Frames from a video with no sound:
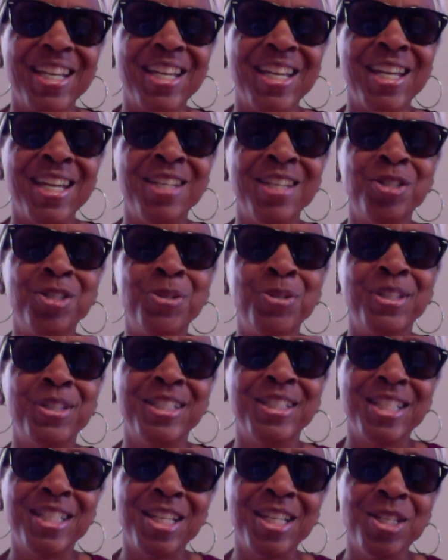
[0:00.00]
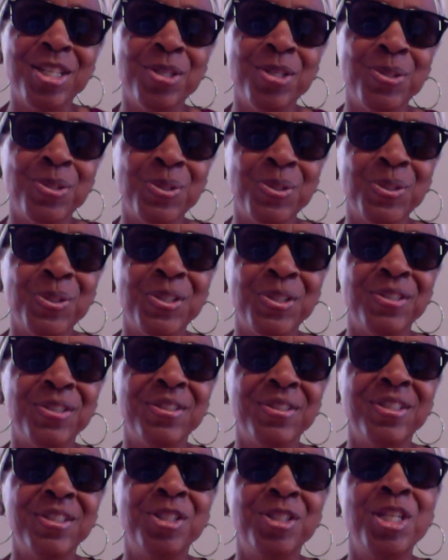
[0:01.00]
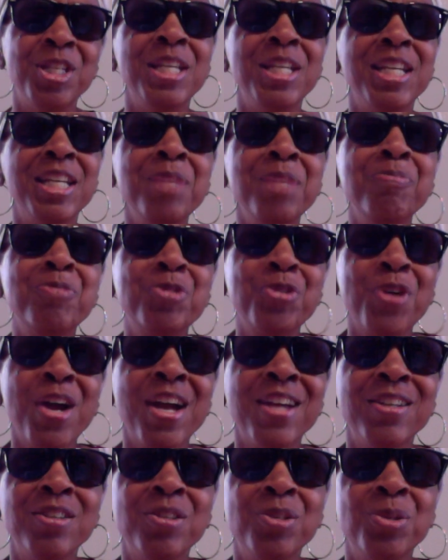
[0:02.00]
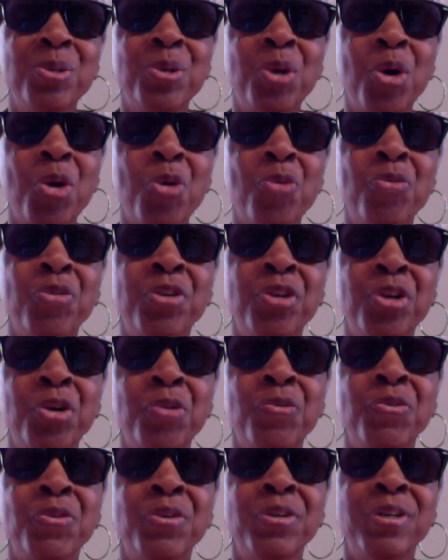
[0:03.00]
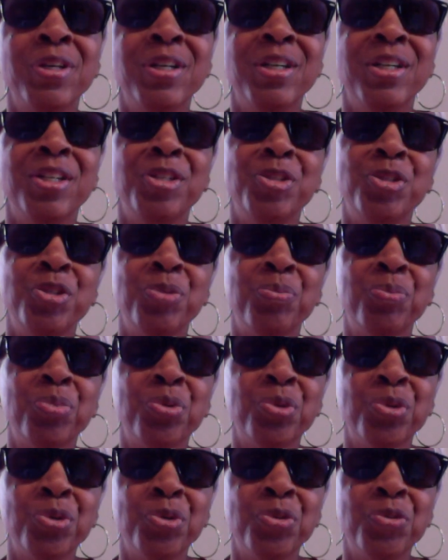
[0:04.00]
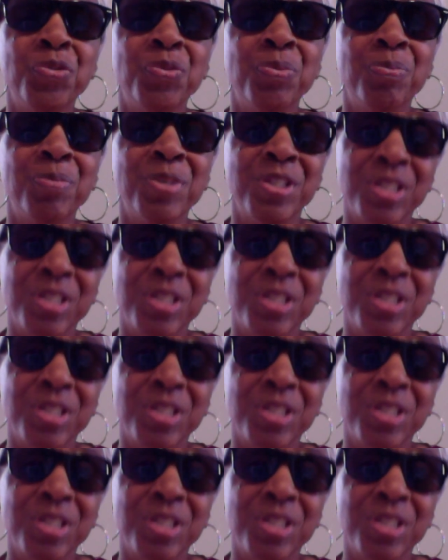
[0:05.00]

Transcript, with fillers: and to continue to keep trying to do it over and over to improve. But